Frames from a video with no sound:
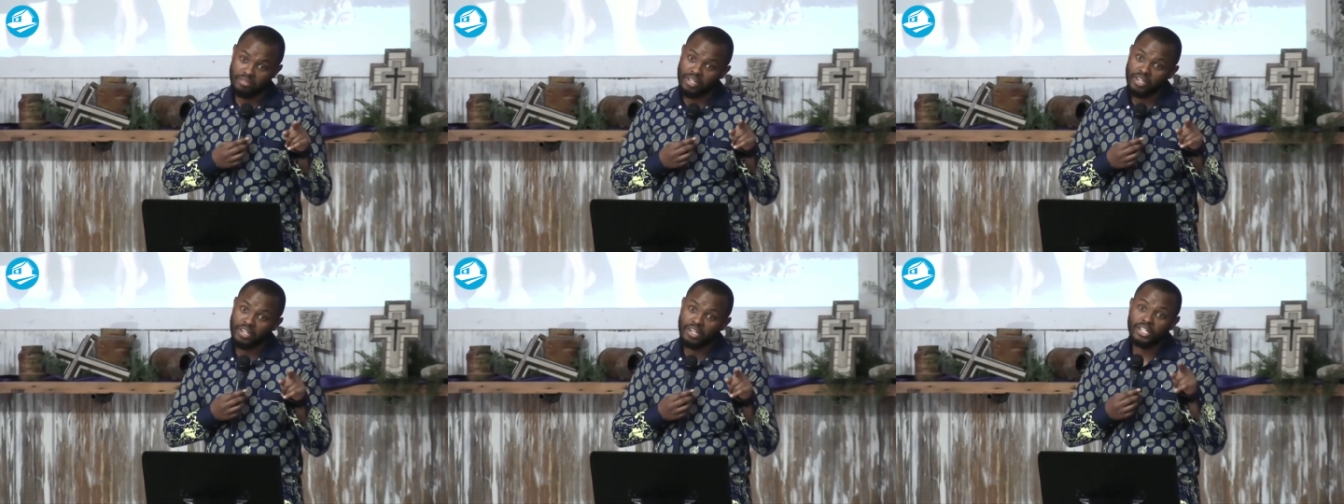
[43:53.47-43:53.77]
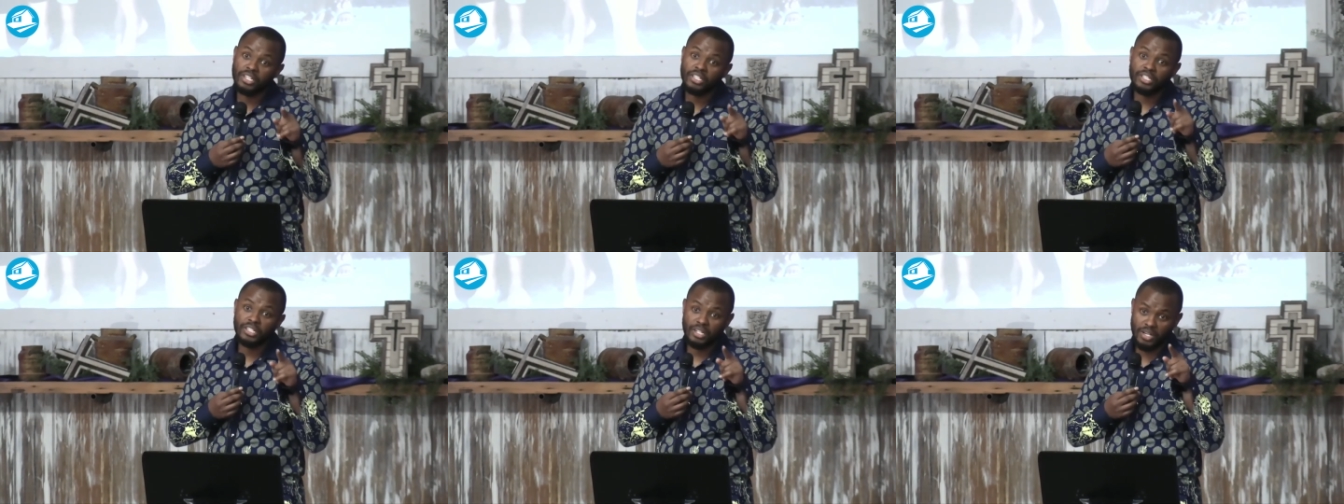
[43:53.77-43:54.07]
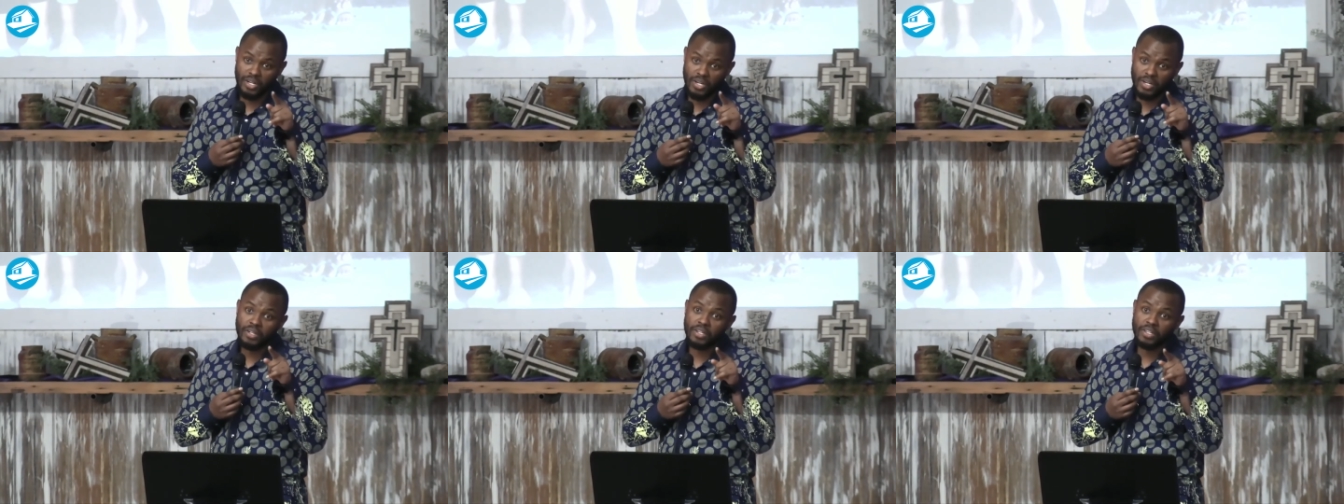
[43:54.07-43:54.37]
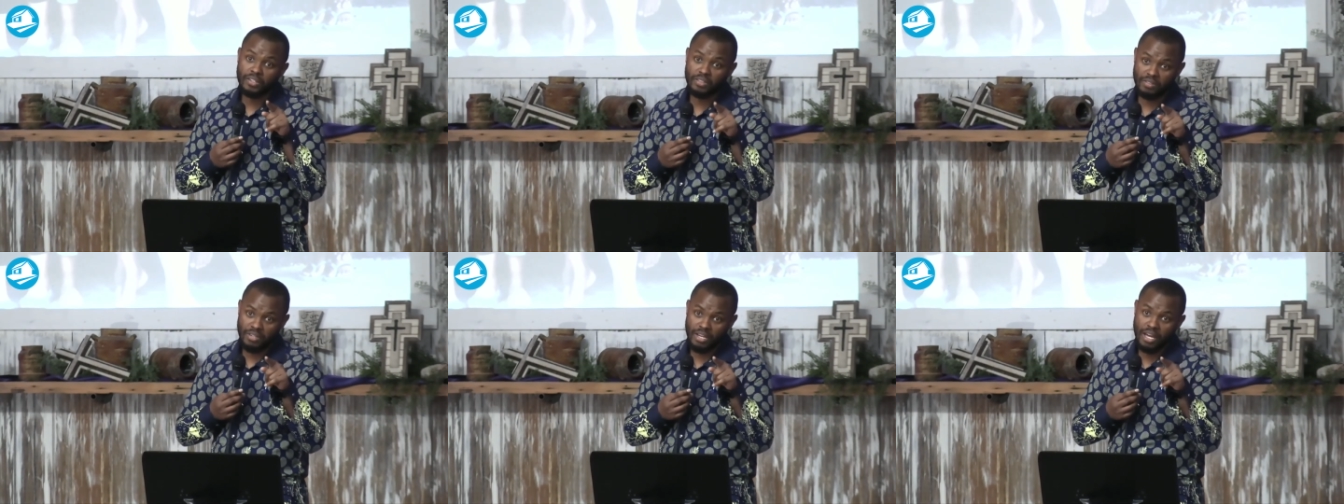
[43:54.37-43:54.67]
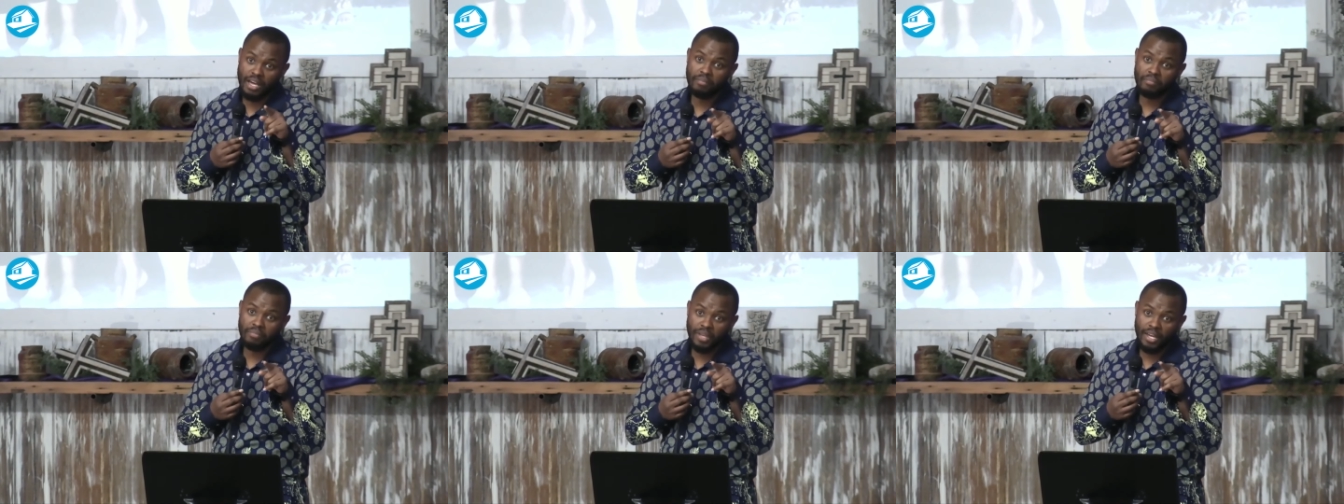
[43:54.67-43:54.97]
going to show you
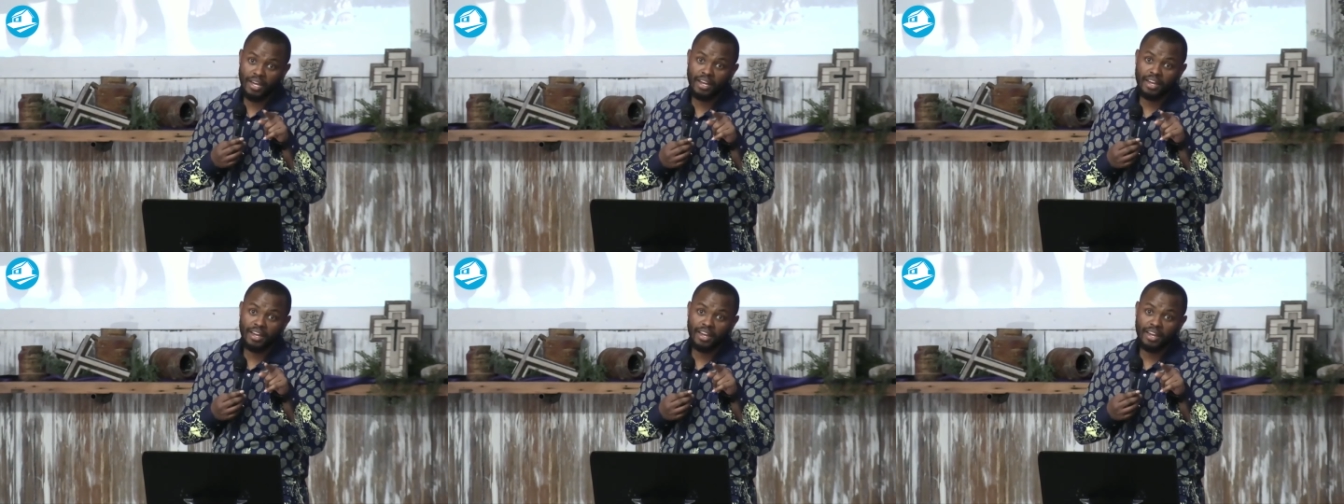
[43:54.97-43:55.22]
something.